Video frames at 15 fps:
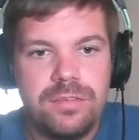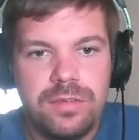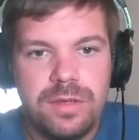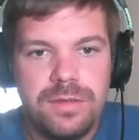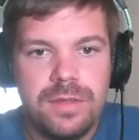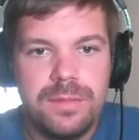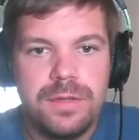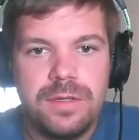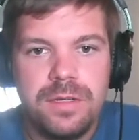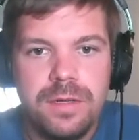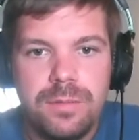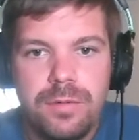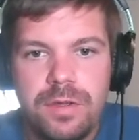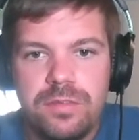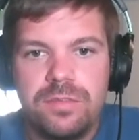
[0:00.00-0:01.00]
still have the ability
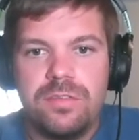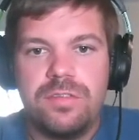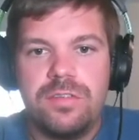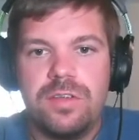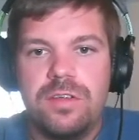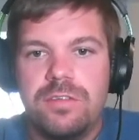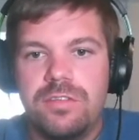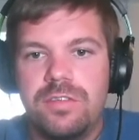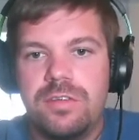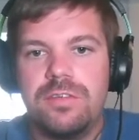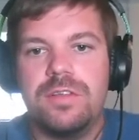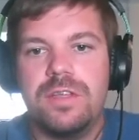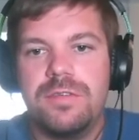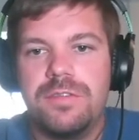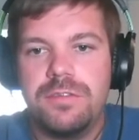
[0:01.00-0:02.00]
to press and steer a receiver
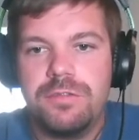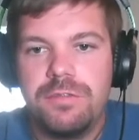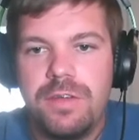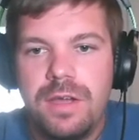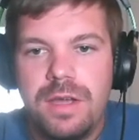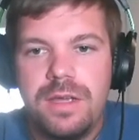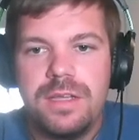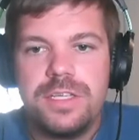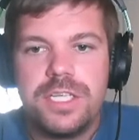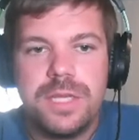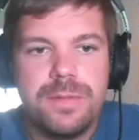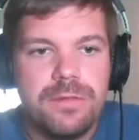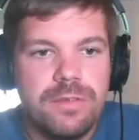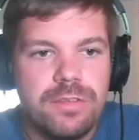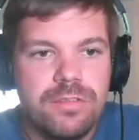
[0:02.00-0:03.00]
left or right,
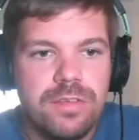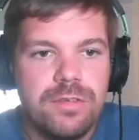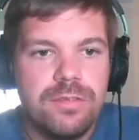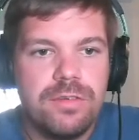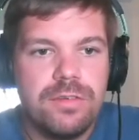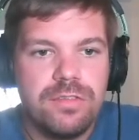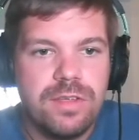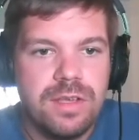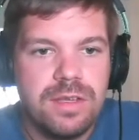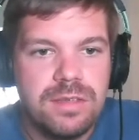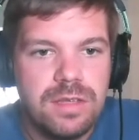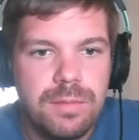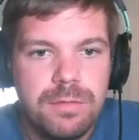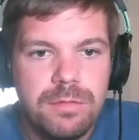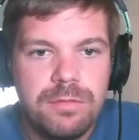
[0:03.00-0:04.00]
jam the receiver, stay on
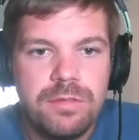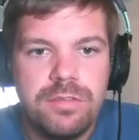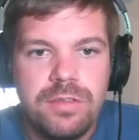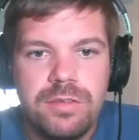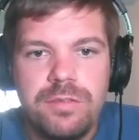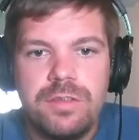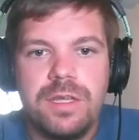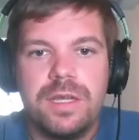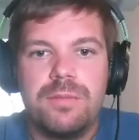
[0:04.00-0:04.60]
top of a receiver like